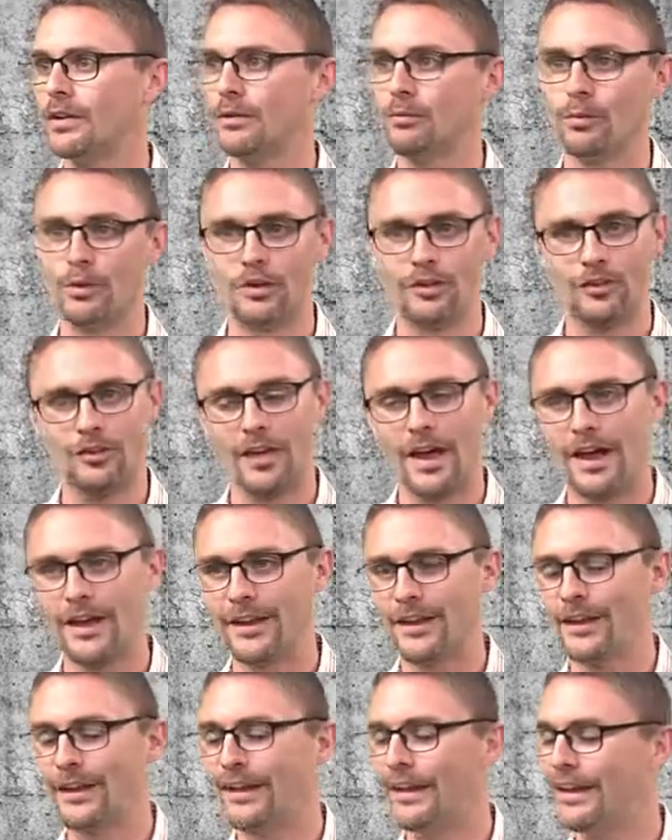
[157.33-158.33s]
And we just had
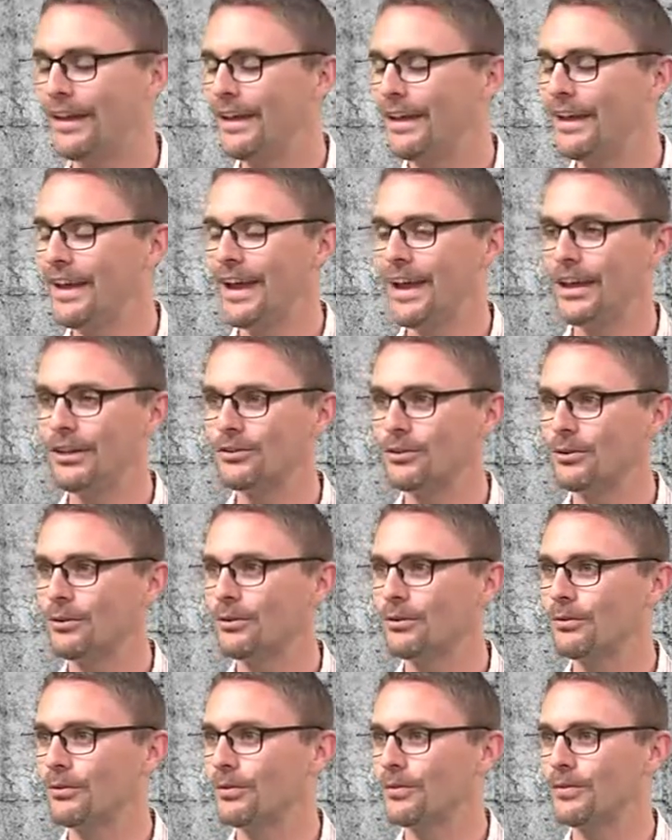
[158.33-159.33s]
an
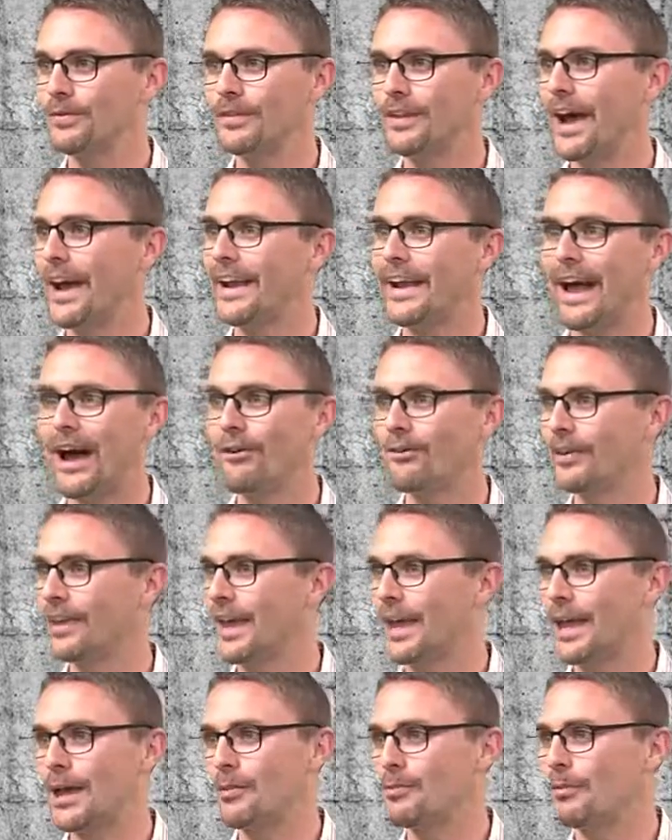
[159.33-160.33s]
angel night out
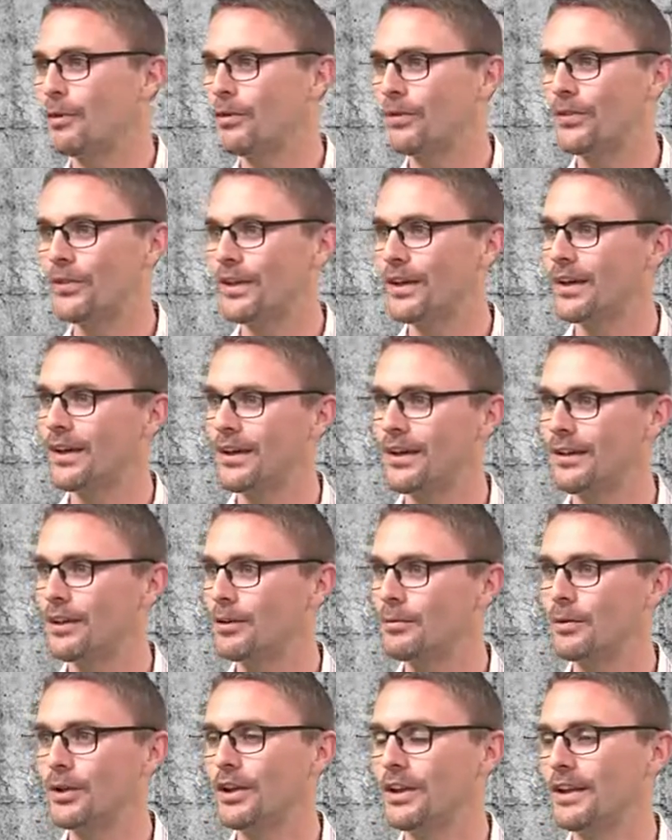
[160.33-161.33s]
game with the
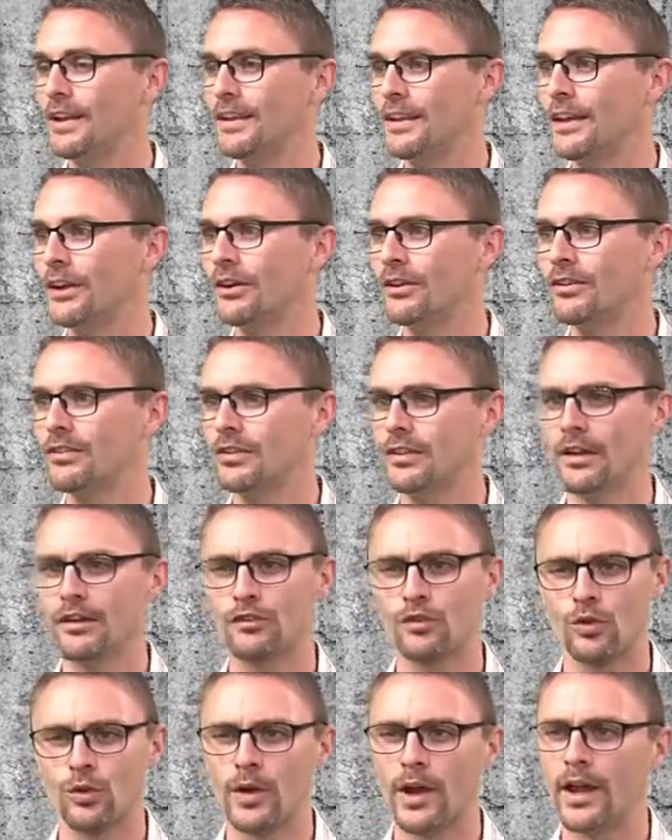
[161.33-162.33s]
community leaders, and
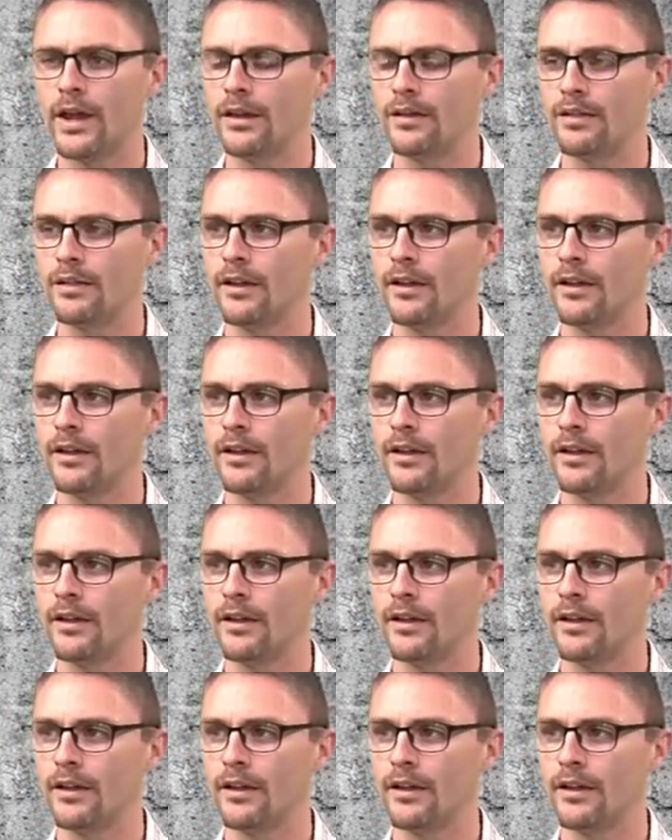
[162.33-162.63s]
it's great.